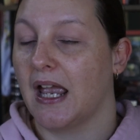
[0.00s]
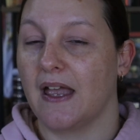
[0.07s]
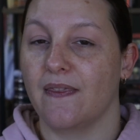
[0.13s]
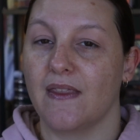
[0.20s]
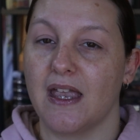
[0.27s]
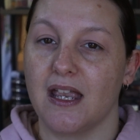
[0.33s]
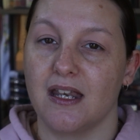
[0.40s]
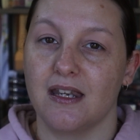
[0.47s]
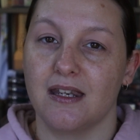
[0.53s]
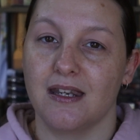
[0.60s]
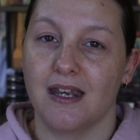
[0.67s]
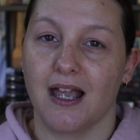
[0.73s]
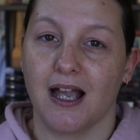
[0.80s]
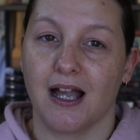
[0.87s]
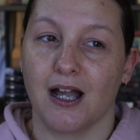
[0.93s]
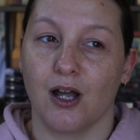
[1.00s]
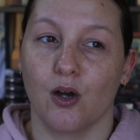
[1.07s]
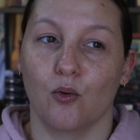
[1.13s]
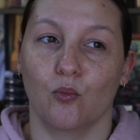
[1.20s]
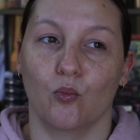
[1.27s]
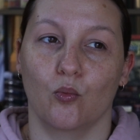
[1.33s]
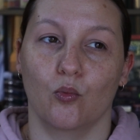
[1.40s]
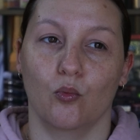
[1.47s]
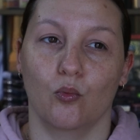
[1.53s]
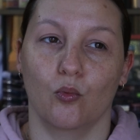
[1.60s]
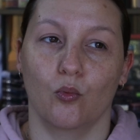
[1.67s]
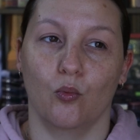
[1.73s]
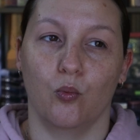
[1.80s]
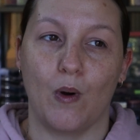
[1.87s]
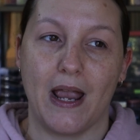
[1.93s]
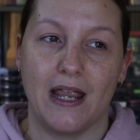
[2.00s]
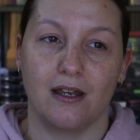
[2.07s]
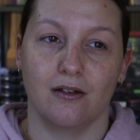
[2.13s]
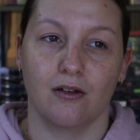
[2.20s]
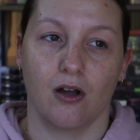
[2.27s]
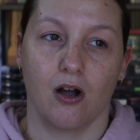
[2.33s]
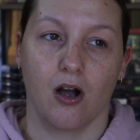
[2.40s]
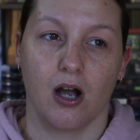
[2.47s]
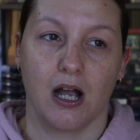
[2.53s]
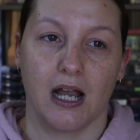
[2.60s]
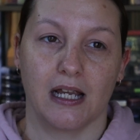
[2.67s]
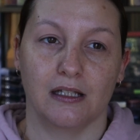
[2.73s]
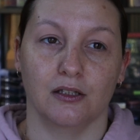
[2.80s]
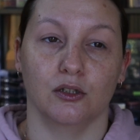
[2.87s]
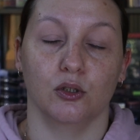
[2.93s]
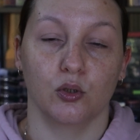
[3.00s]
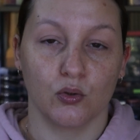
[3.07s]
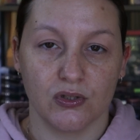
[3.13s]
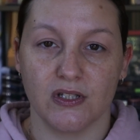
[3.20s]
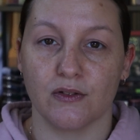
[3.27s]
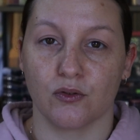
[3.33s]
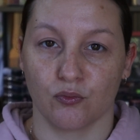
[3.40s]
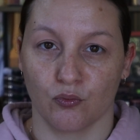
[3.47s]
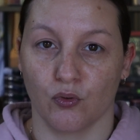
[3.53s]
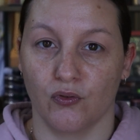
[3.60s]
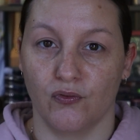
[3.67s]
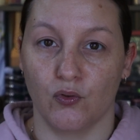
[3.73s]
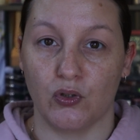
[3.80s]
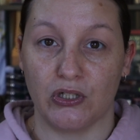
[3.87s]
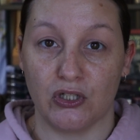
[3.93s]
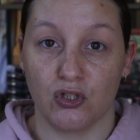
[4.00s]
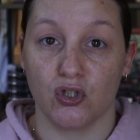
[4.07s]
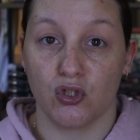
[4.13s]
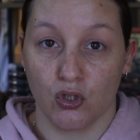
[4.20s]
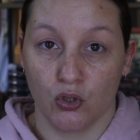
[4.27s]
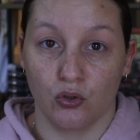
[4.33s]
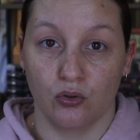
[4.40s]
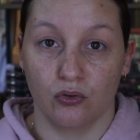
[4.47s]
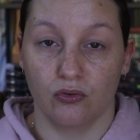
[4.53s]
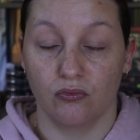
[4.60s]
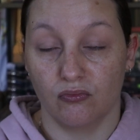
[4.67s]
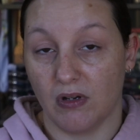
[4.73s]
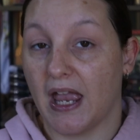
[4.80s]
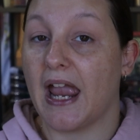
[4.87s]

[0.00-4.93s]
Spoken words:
And then when I looked at the raw footage to